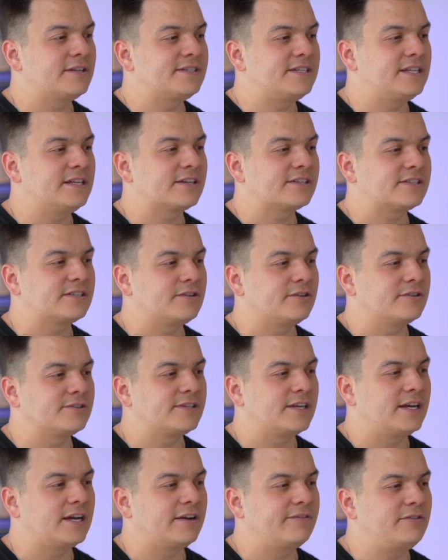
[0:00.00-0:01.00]
see there's
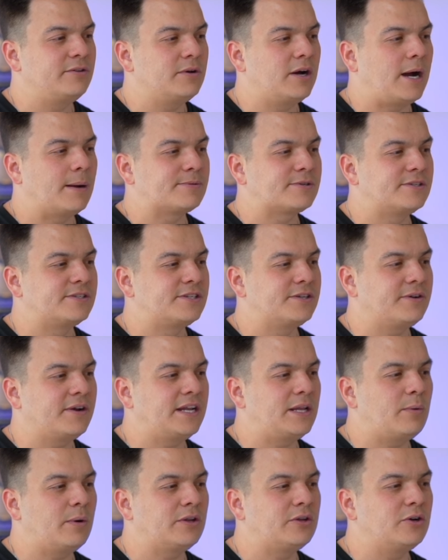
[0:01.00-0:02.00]
a few options here.
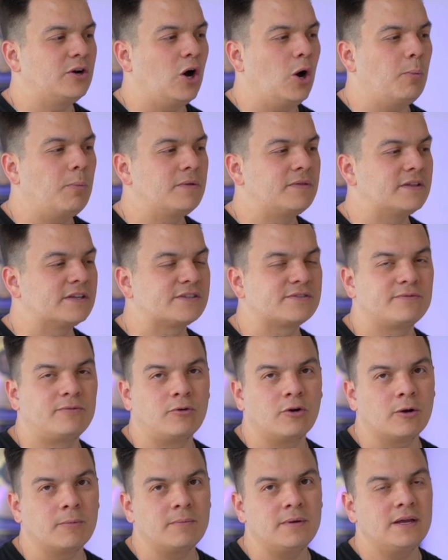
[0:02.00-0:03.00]
Anyone who opened this
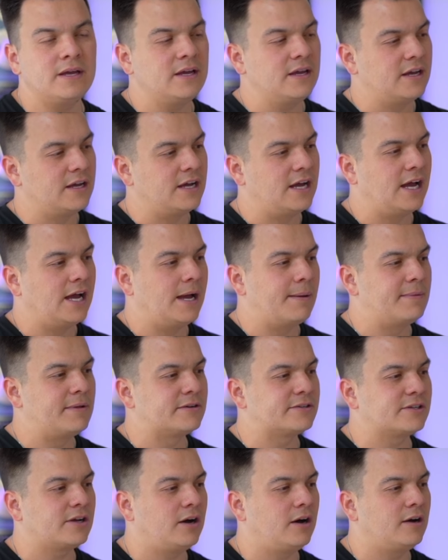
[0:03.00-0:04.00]
form.
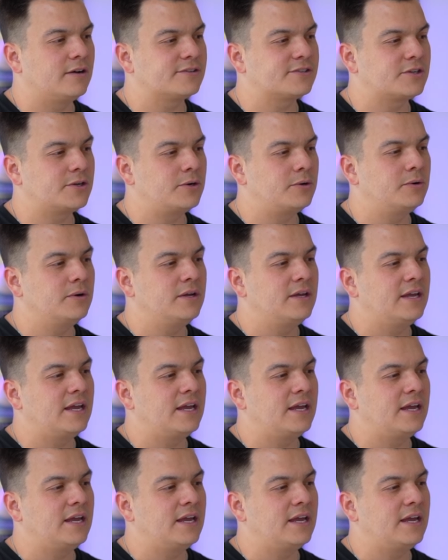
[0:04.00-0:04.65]
There's also